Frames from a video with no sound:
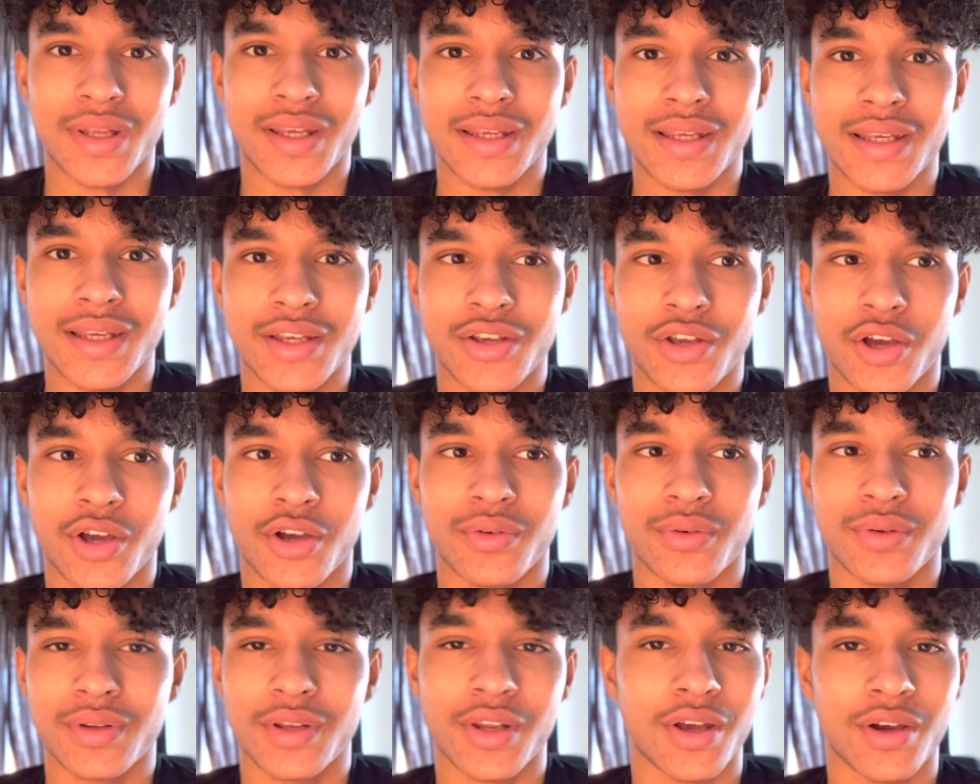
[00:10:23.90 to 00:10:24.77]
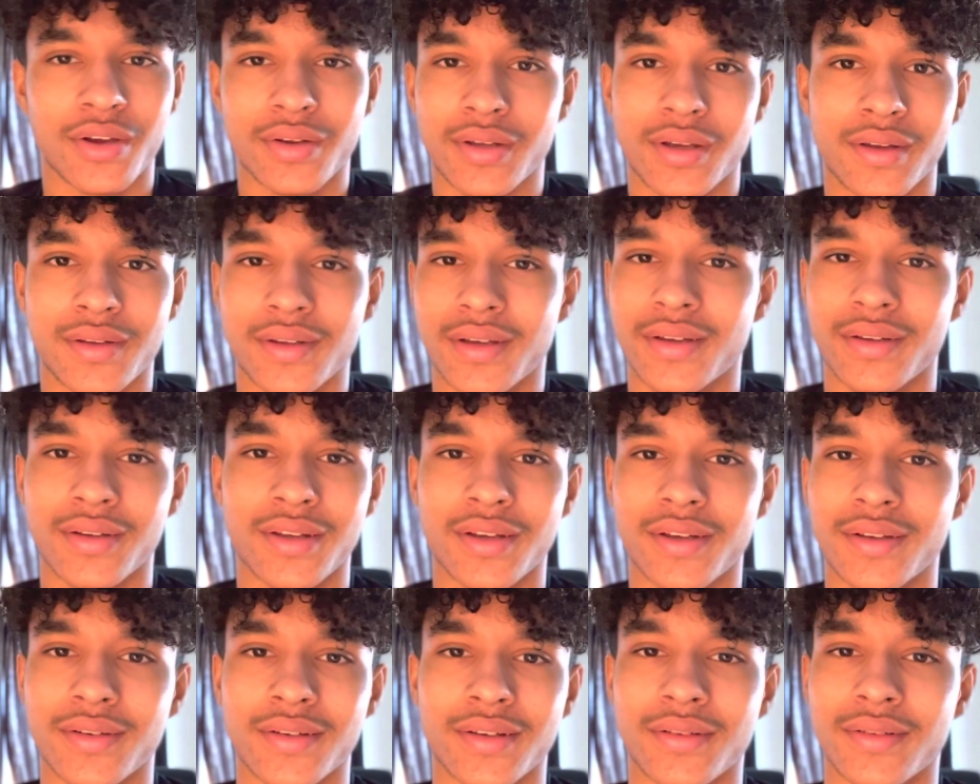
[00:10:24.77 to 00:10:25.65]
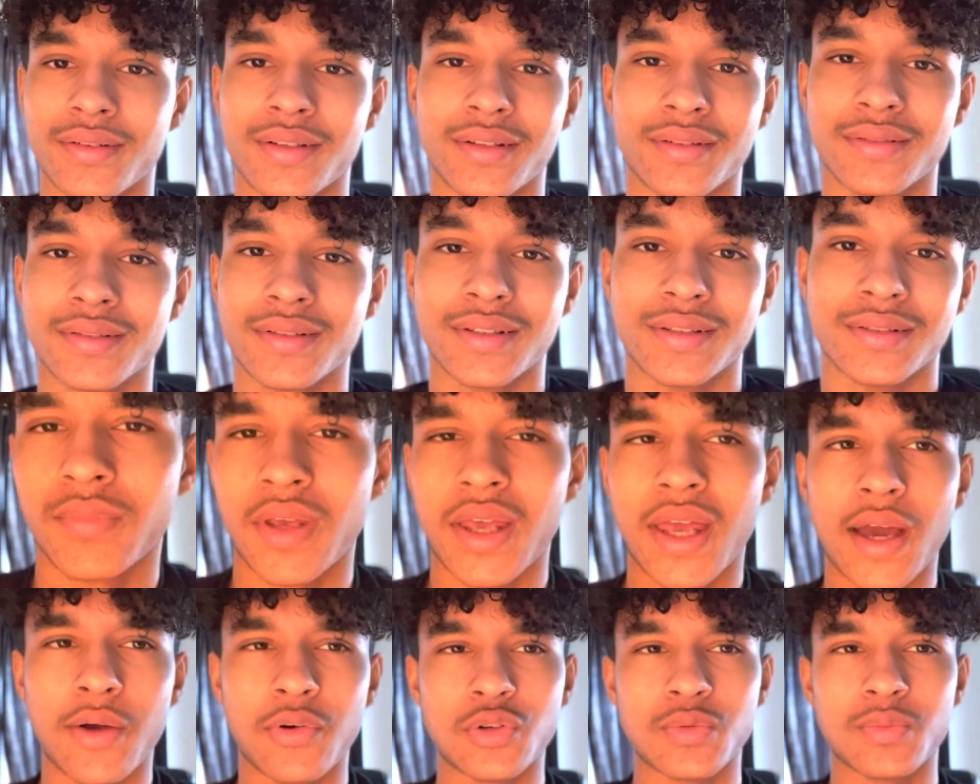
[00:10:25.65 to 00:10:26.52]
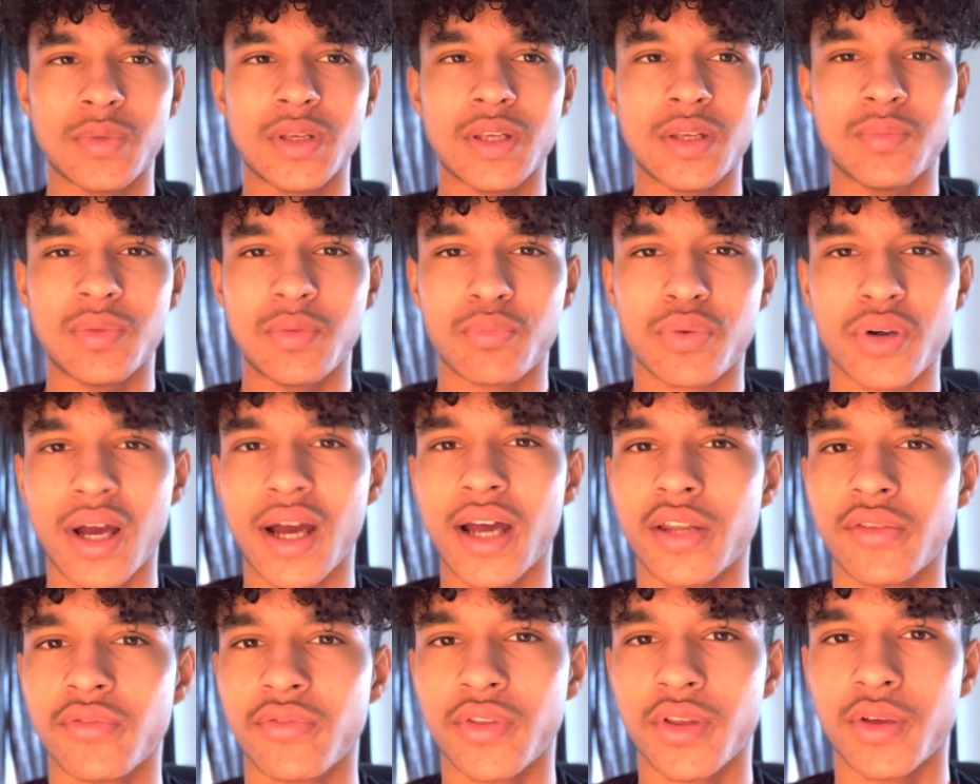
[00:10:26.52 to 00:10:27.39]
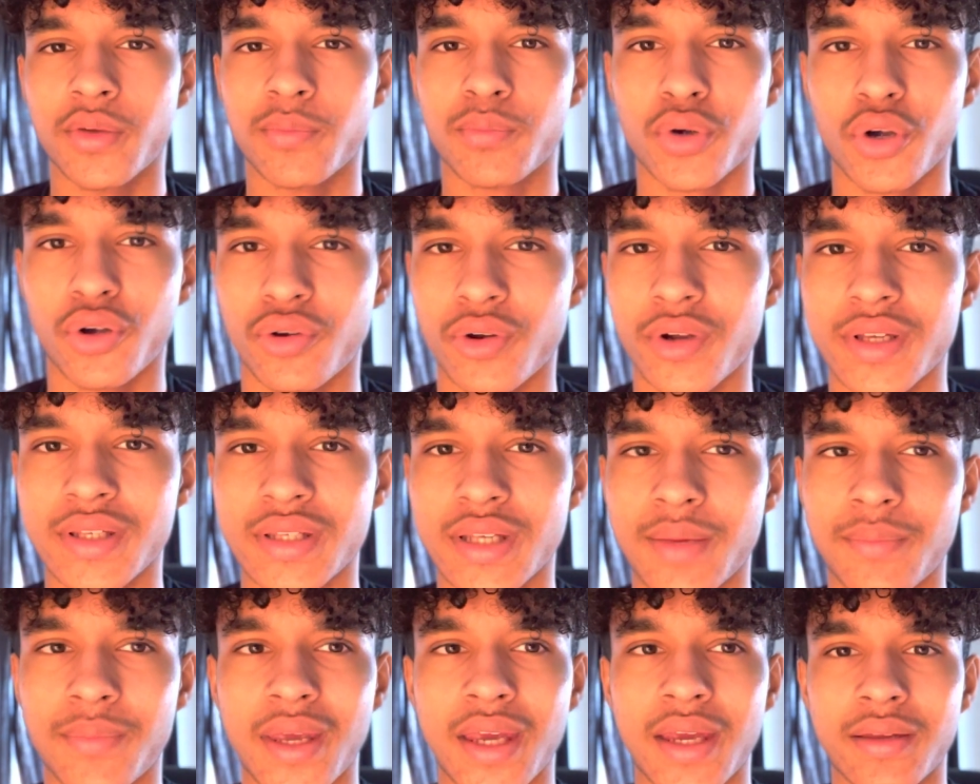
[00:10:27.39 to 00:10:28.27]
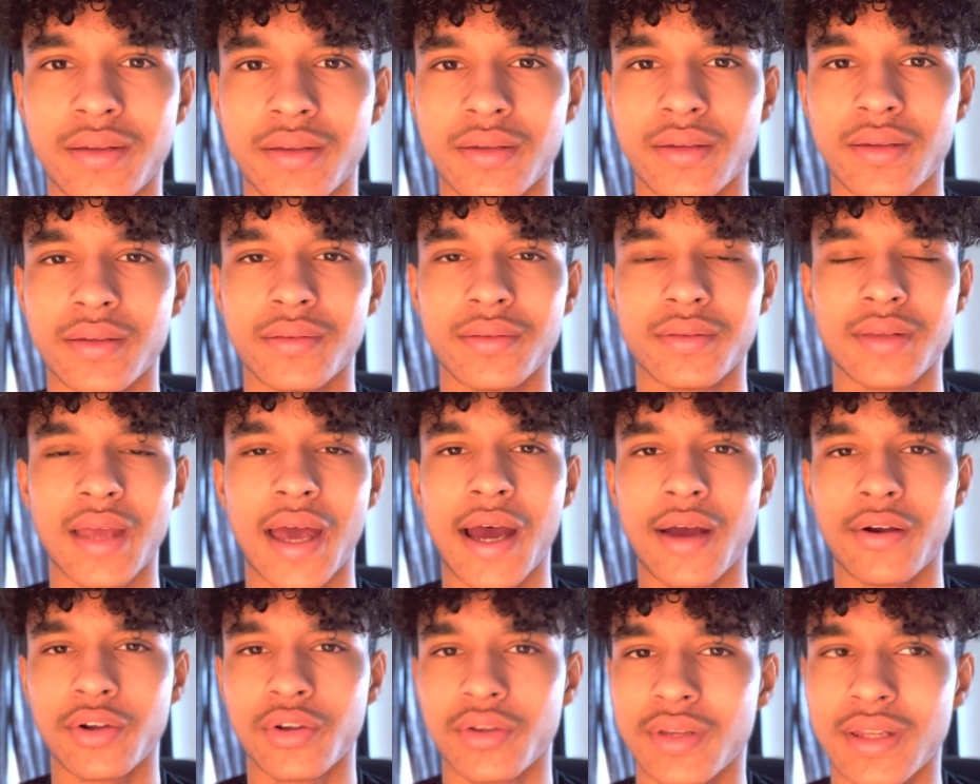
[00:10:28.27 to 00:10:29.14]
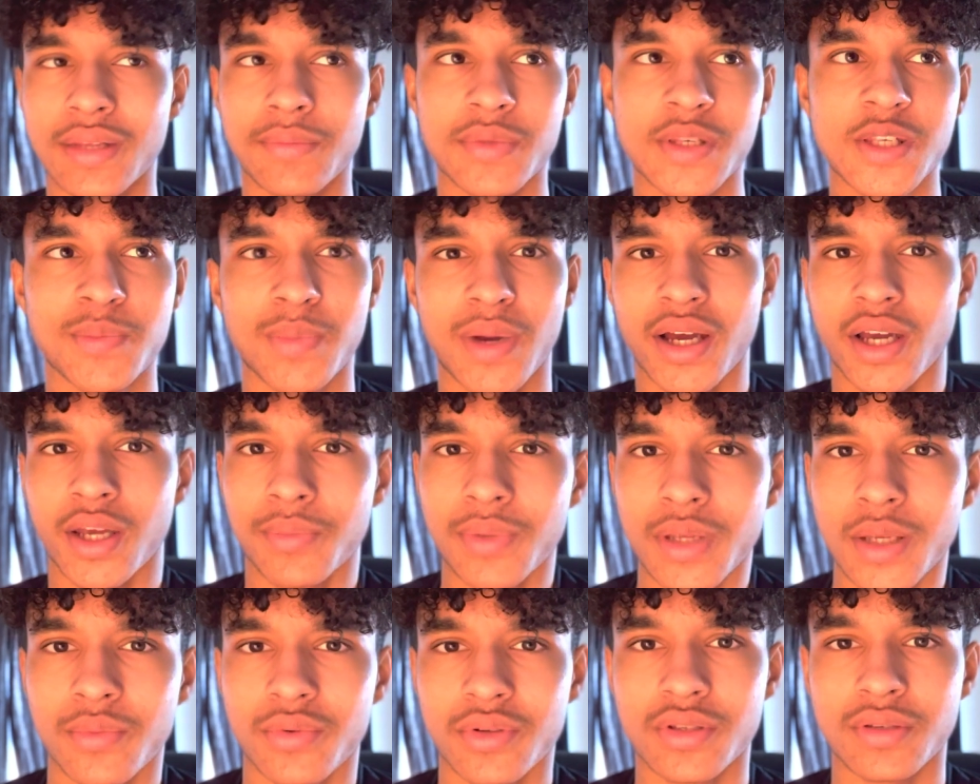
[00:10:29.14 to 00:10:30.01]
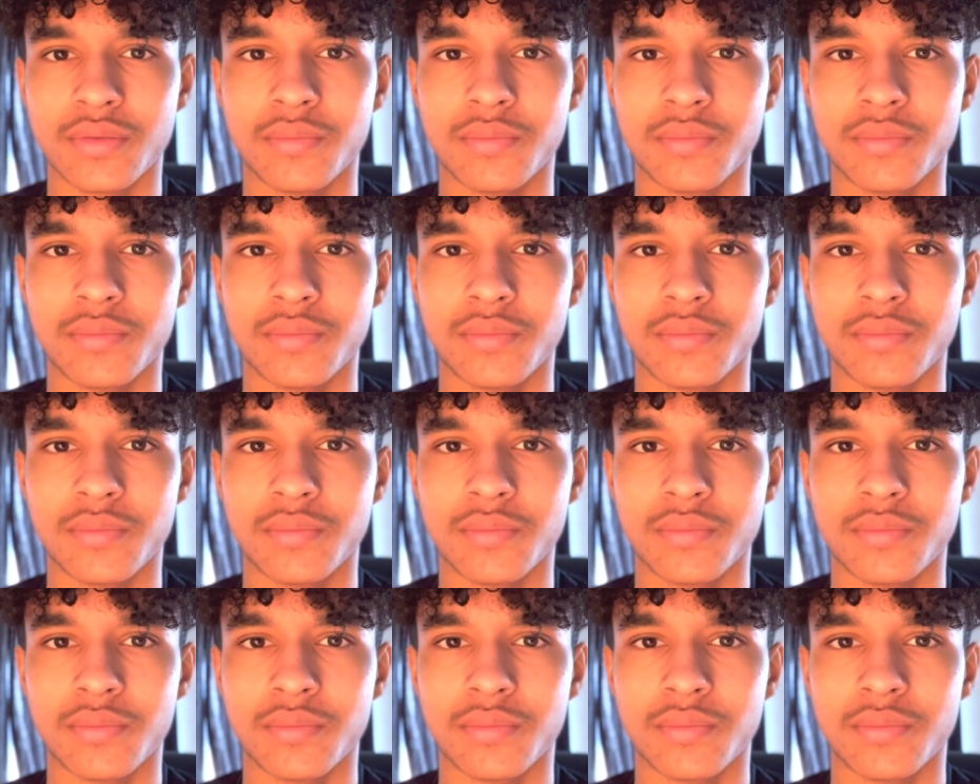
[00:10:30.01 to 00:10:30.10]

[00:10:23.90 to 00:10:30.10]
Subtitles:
an ego. No. It helped me be proud of the progress I made and how I could inspire people to